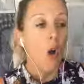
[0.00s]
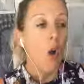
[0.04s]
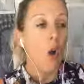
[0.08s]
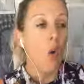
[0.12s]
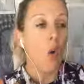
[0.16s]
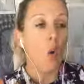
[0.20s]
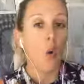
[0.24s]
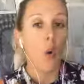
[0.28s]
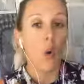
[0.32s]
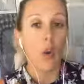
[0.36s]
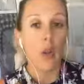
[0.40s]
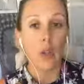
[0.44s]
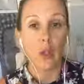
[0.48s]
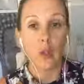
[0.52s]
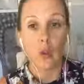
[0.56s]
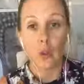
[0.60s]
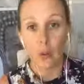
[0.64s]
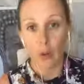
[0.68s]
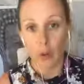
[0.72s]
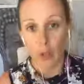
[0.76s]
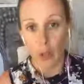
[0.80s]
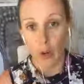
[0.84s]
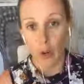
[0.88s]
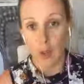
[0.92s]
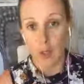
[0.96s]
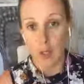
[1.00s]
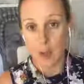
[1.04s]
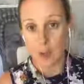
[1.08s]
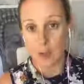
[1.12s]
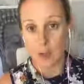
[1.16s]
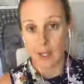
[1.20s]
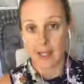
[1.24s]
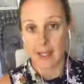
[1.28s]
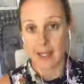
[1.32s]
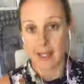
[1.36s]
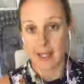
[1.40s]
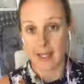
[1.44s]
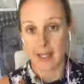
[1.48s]
or you're going to be
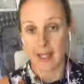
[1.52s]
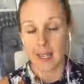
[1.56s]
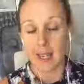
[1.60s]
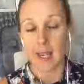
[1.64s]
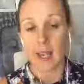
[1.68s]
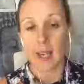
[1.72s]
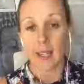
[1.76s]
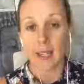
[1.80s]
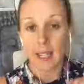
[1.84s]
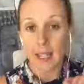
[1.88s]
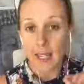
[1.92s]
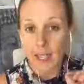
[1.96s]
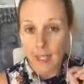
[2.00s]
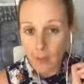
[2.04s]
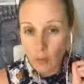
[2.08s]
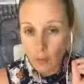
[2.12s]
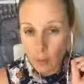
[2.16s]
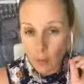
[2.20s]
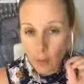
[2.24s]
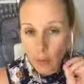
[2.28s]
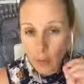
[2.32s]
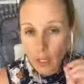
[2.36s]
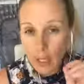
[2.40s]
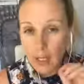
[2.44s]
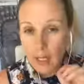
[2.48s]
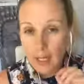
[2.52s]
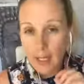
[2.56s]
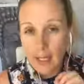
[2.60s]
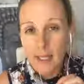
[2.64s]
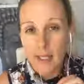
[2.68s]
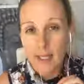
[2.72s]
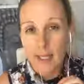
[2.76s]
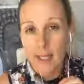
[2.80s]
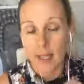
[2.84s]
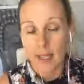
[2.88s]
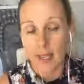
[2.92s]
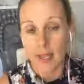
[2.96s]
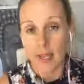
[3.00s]
listening and getting really
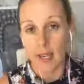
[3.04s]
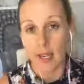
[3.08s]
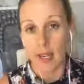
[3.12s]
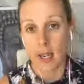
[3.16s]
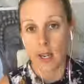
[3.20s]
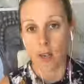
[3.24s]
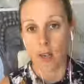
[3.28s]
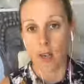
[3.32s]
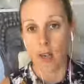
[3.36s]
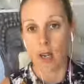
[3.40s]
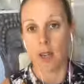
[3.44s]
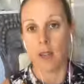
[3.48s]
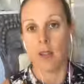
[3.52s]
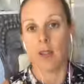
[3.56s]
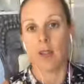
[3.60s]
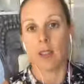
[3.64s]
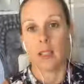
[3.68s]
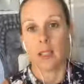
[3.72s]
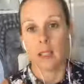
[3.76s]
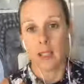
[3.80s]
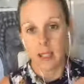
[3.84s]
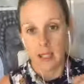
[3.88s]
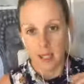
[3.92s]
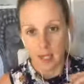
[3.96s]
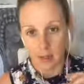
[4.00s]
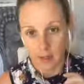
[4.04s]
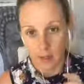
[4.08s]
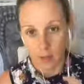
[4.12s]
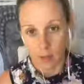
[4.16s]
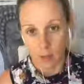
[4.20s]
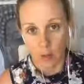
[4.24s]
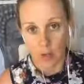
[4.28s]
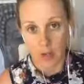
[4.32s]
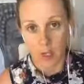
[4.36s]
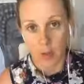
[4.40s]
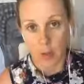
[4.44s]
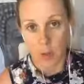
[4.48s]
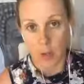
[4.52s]
into the nitty-gritty of listening to
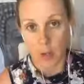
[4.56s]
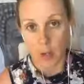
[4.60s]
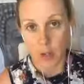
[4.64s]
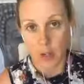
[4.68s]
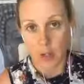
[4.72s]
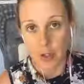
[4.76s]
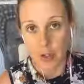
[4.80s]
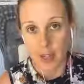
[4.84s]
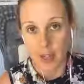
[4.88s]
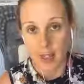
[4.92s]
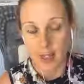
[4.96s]
respiratory